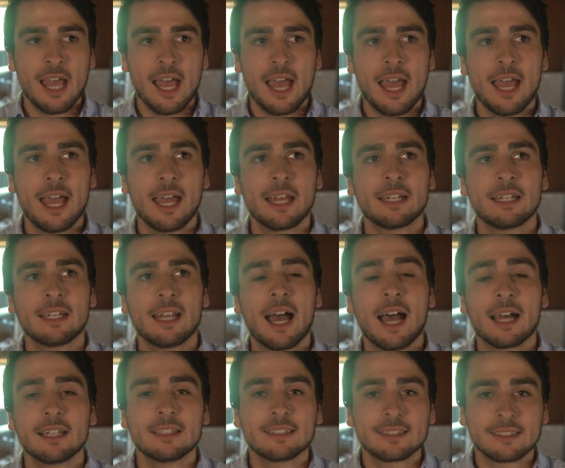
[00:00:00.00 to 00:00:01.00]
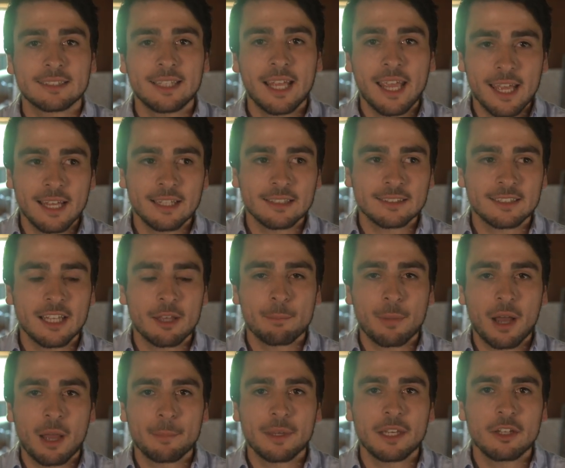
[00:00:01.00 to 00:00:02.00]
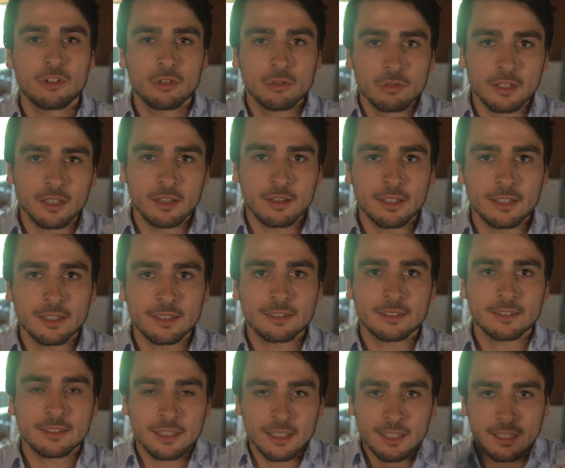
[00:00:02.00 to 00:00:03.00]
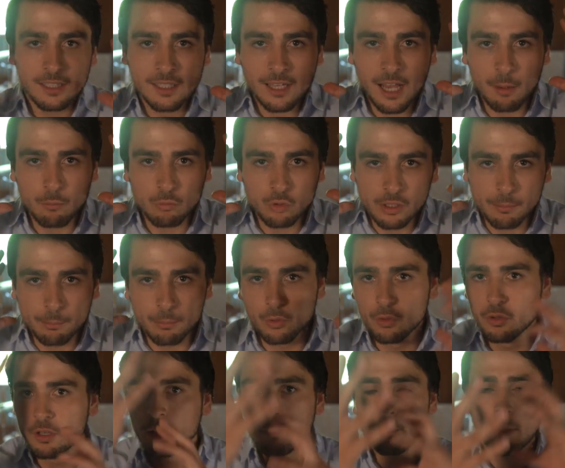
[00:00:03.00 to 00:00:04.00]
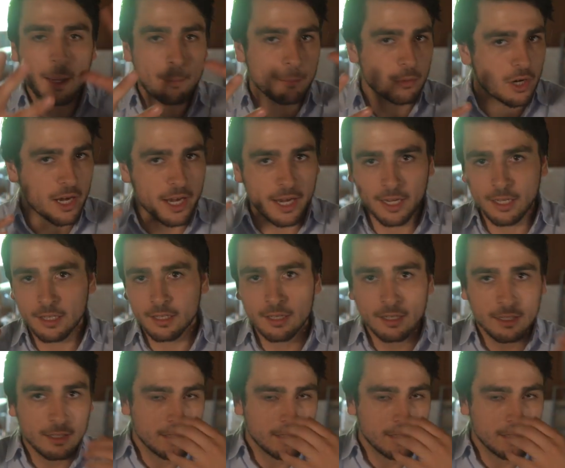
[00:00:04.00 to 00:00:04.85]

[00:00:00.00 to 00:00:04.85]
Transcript: and understands that by me doing this, I'm rebooting my brain.